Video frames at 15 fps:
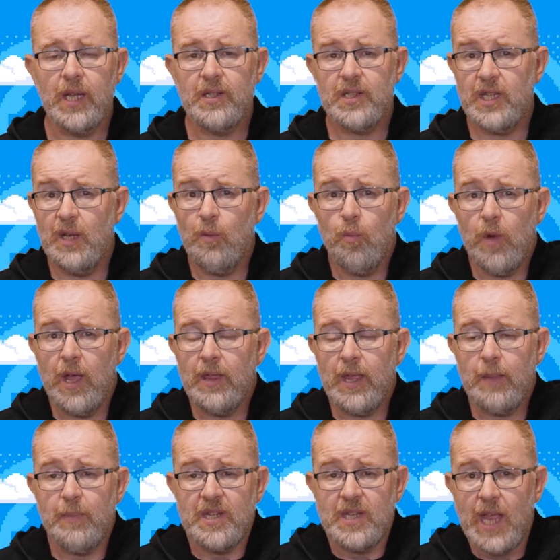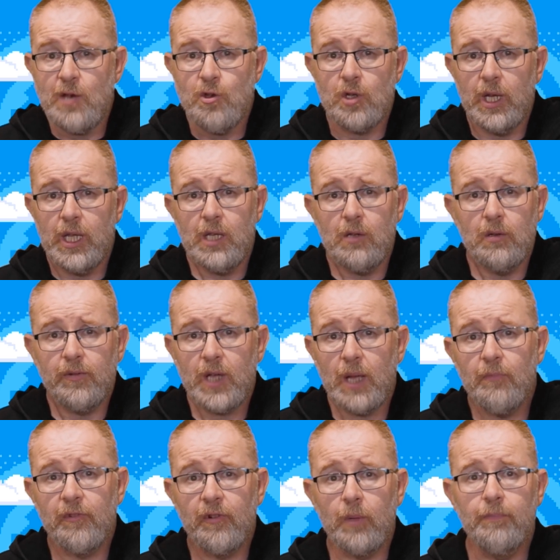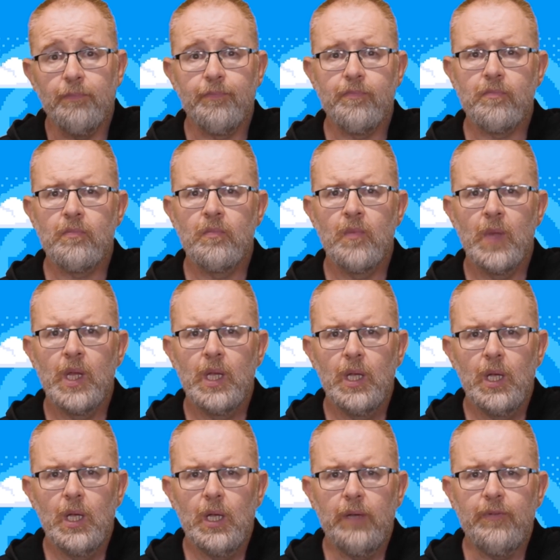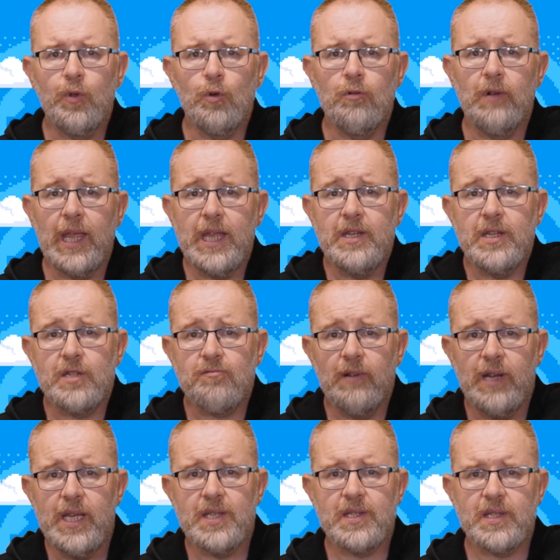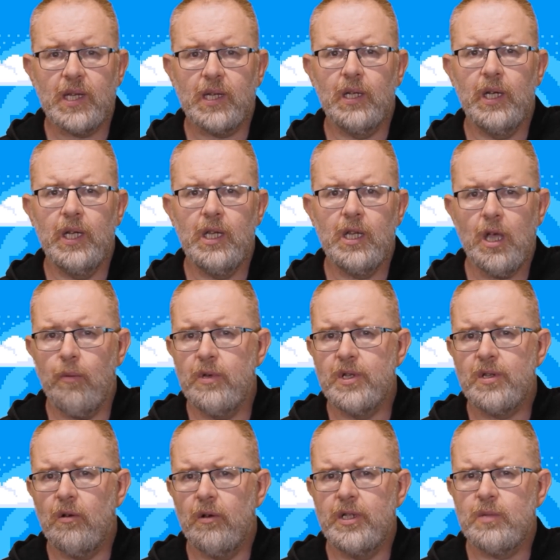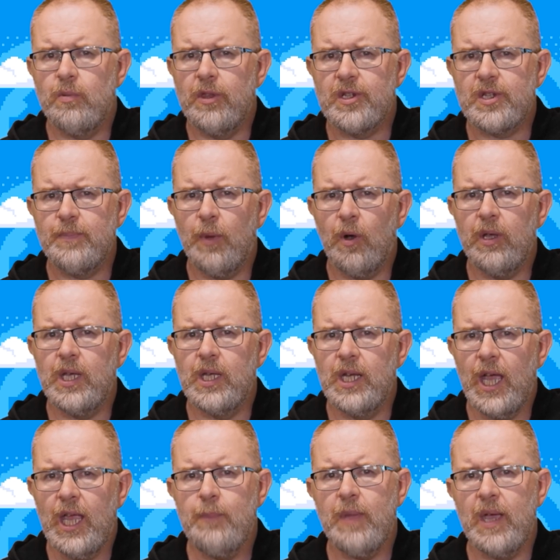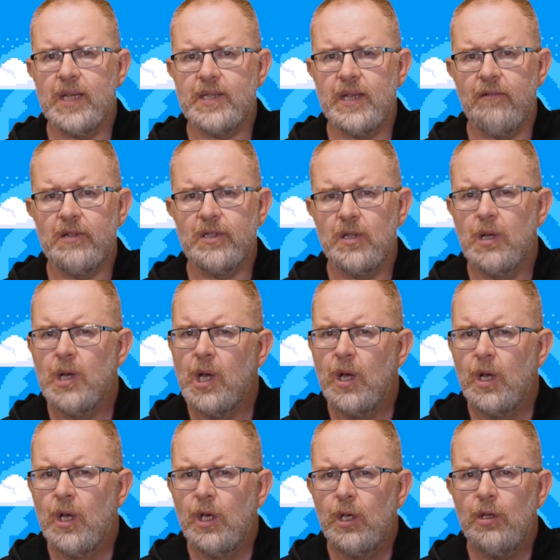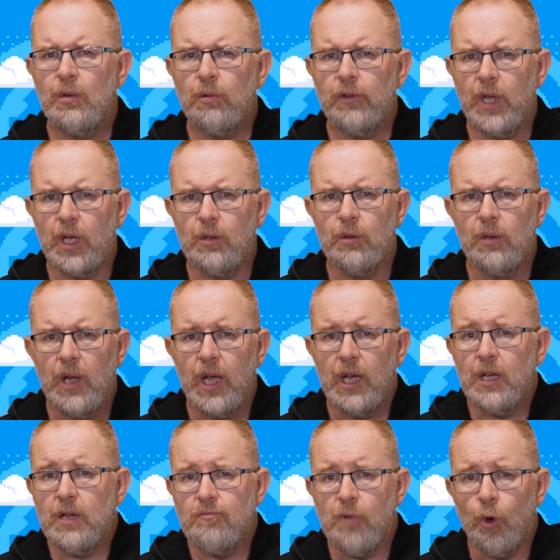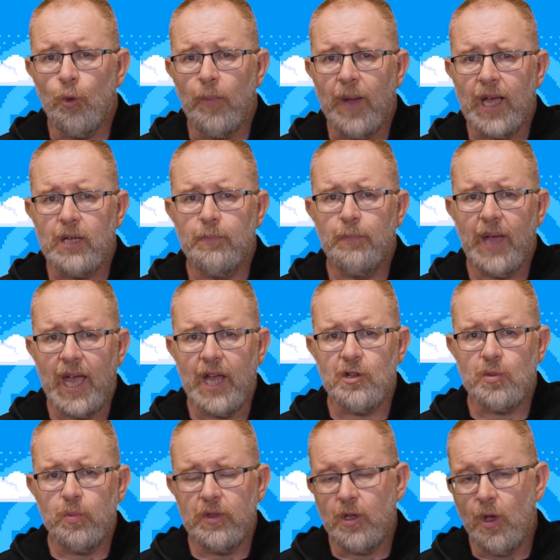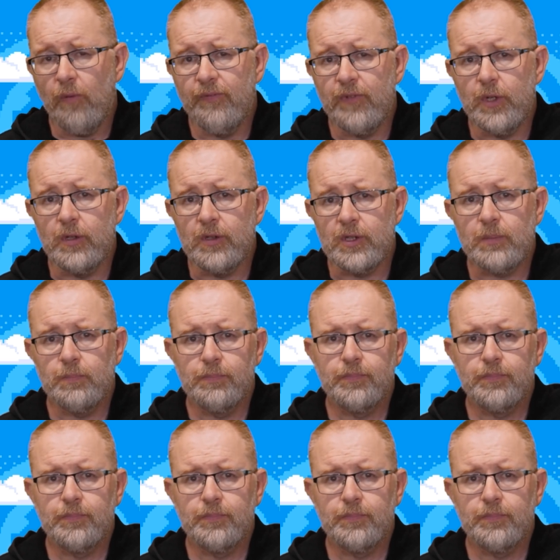and see where they potentially could have come from. If your latest release suddenly coincides with a spike in Apex errors, you'll know and can roll back and patch with confidence.